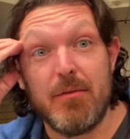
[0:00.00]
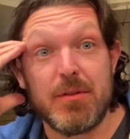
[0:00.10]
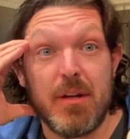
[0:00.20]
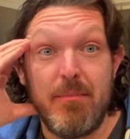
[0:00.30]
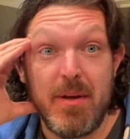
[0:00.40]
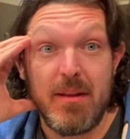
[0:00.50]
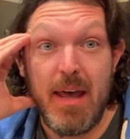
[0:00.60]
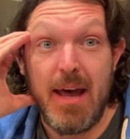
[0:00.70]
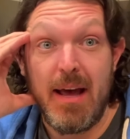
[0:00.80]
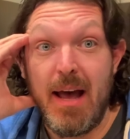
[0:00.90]
it was gonna be
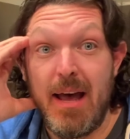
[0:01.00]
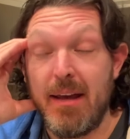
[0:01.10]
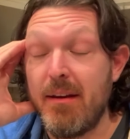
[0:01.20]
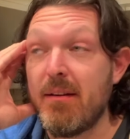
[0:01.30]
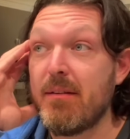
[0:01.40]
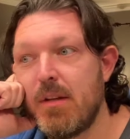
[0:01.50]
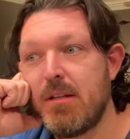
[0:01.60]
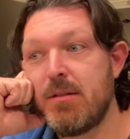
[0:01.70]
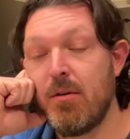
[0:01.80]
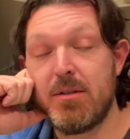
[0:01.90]
that high.
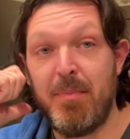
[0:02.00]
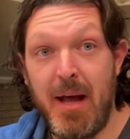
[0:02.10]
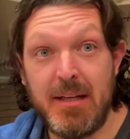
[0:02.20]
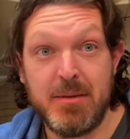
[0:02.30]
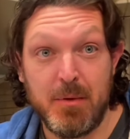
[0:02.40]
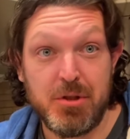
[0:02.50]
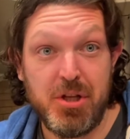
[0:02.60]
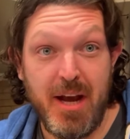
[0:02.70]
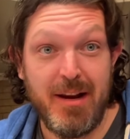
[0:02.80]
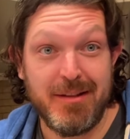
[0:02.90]
So it's possible
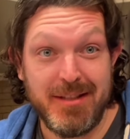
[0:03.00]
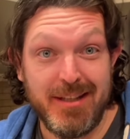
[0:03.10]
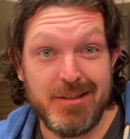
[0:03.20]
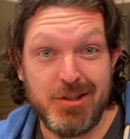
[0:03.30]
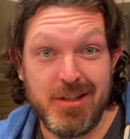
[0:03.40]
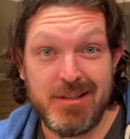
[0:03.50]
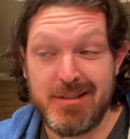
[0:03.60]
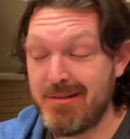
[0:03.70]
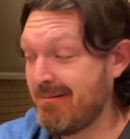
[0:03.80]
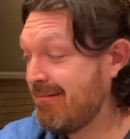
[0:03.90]
Shanna did
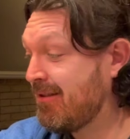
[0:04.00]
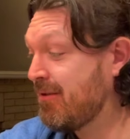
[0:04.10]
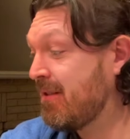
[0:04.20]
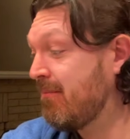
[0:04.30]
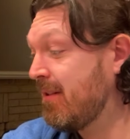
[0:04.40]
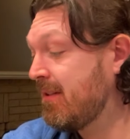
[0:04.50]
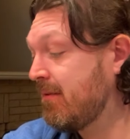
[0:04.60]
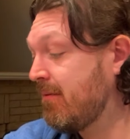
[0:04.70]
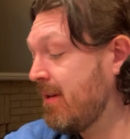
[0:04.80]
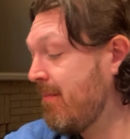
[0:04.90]
just do some
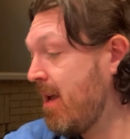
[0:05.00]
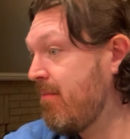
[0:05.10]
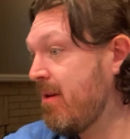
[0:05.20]
Listerine maybe?